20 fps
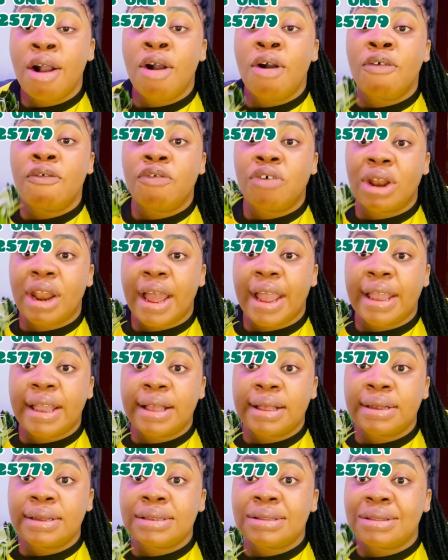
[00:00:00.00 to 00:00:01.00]
for
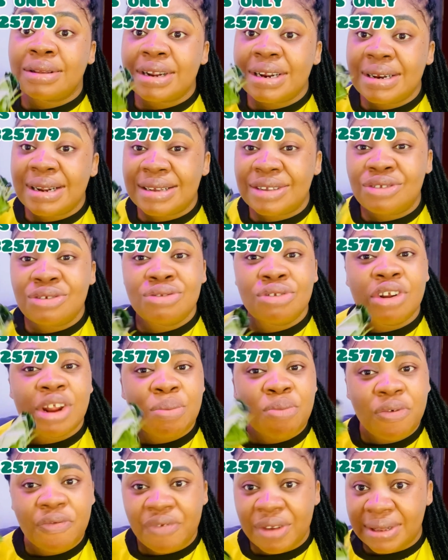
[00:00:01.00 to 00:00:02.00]
like 3 days. Do not
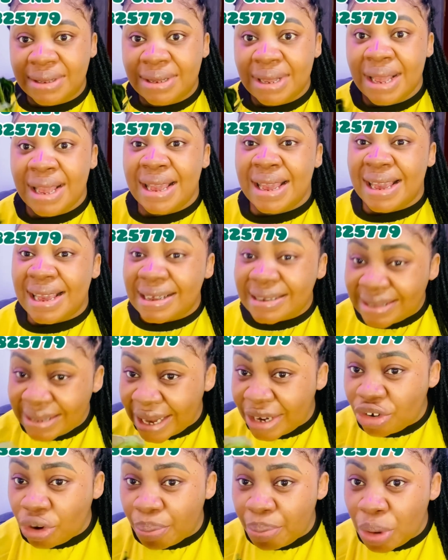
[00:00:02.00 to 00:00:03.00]
remove it
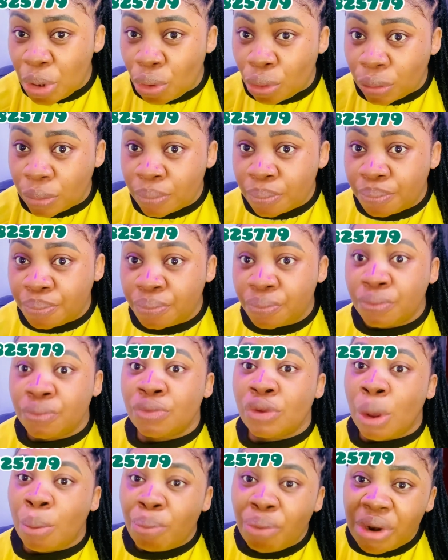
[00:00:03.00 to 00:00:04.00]
inside your pillow.
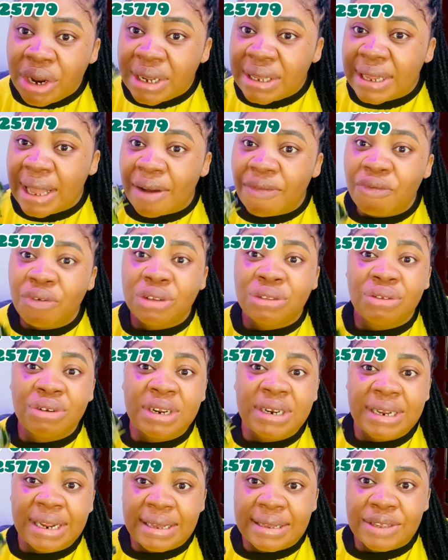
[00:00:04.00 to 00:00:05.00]
Put it there for 3
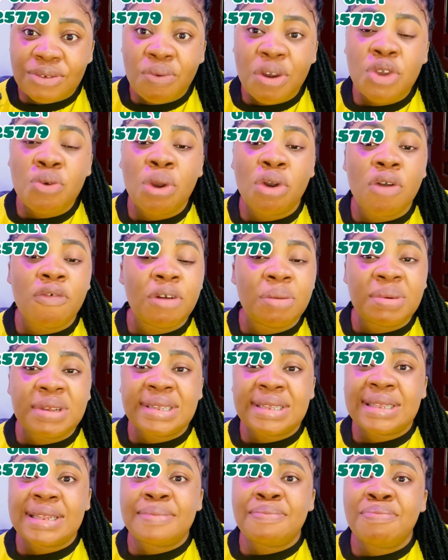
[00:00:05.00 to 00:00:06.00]
days. When you wake up from the
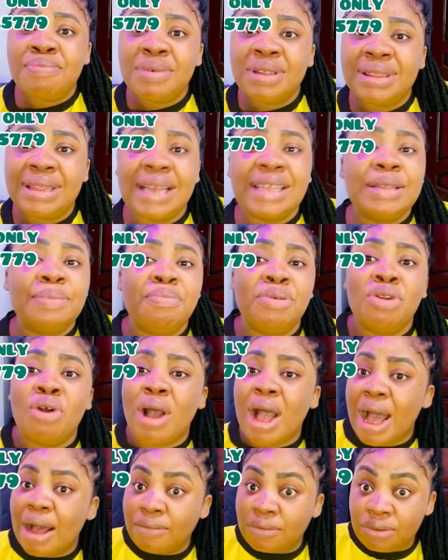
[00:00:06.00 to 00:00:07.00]
sleep, take the pillow
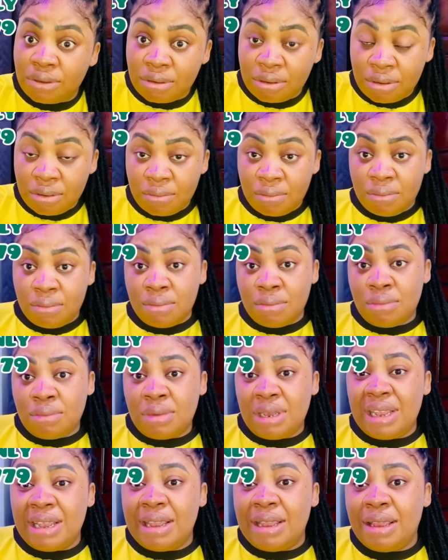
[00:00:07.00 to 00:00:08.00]
out,
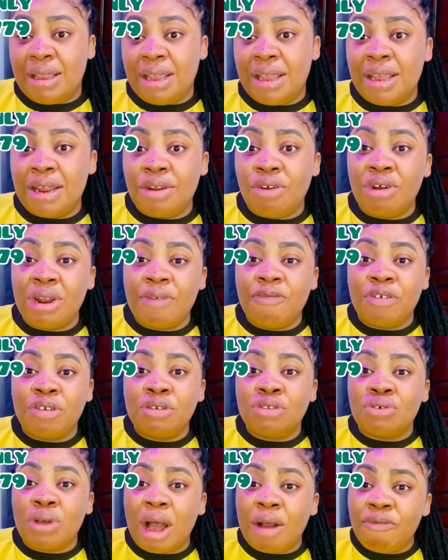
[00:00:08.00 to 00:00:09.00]
in order for you
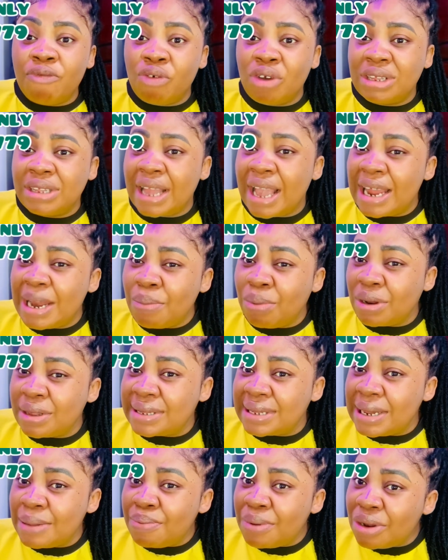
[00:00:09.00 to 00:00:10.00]
to avoid anybody
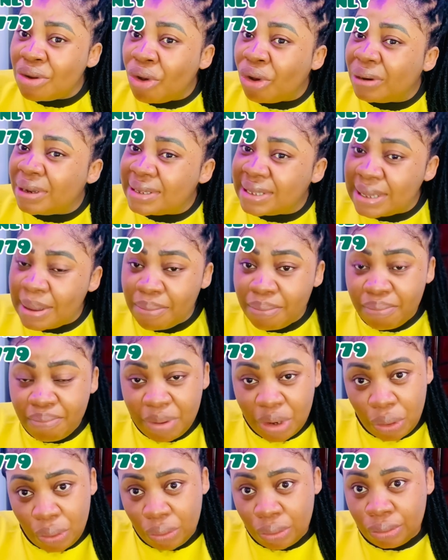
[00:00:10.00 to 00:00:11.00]
sleeping on the same
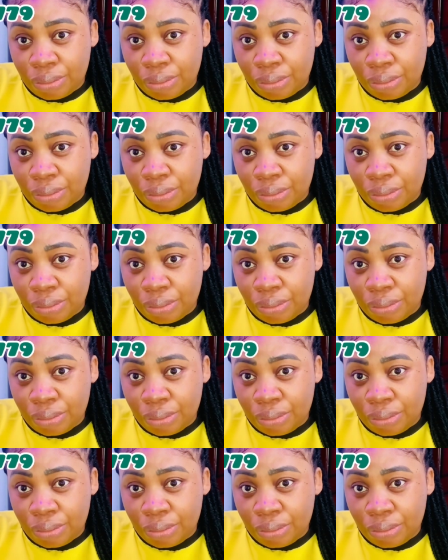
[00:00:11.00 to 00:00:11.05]
pillow,